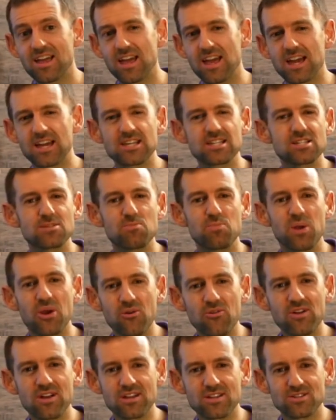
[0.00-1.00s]

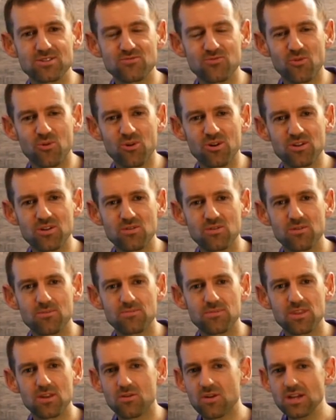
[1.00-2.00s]
experience for you.
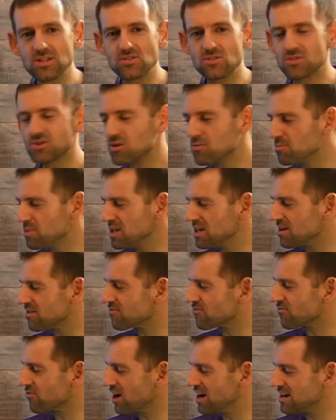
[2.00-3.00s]
Okay, so don't be
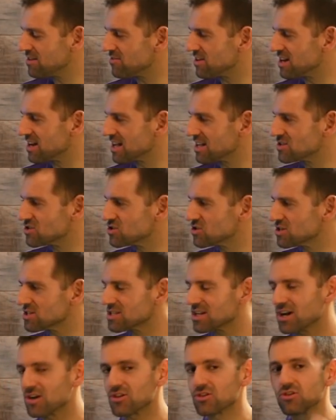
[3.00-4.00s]
afraid of it. It's
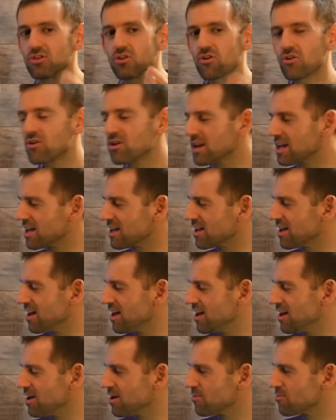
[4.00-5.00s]
just a learning
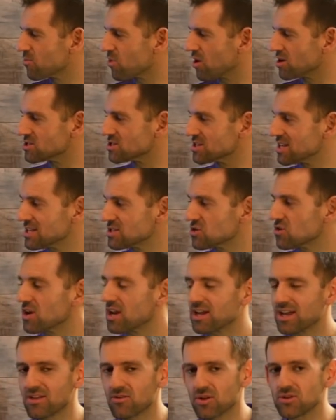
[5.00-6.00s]
process. That's
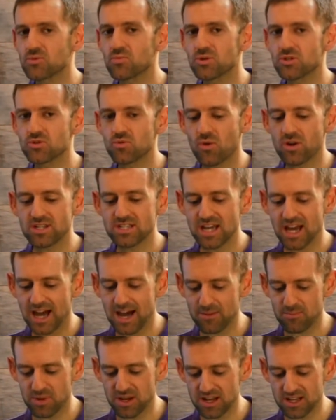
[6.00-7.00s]
gonna, that's what's going to
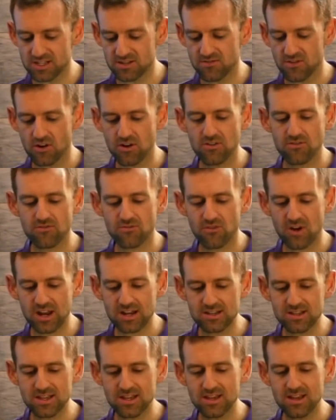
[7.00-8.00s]
happen. It's a very
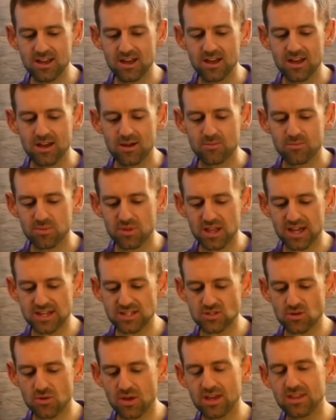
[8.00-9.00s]
friendly
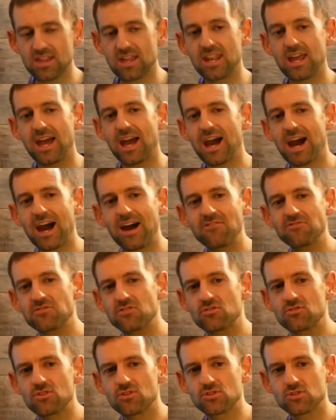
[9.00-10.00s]
place. Okay, then
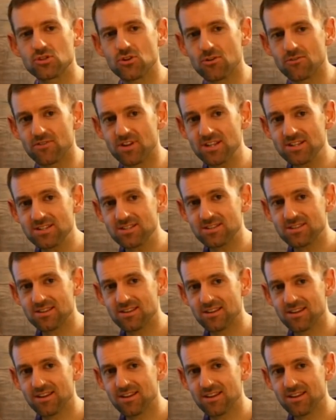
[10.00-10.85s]
after the service,